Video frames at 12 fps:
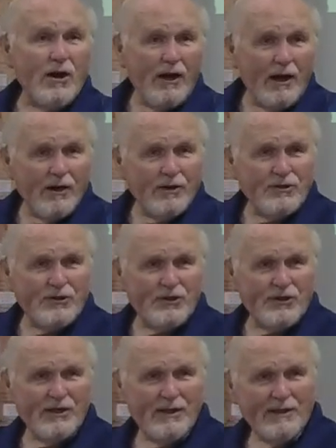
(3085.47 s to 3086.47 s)

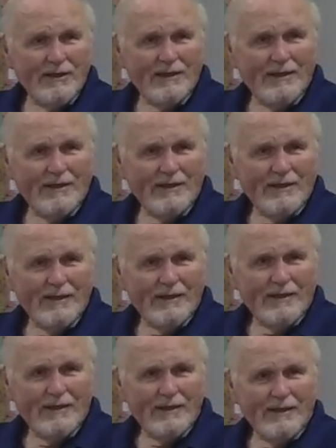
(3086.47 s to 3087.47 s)
hearts
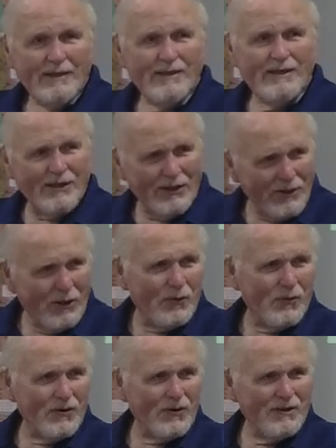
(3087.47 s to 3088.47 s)
to the
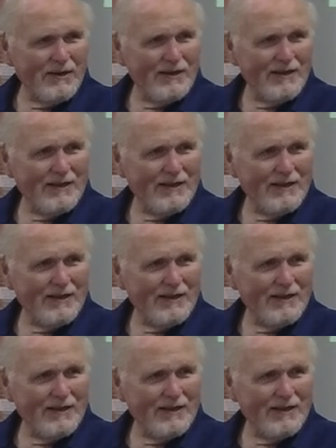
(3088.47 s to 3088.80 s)
Lord.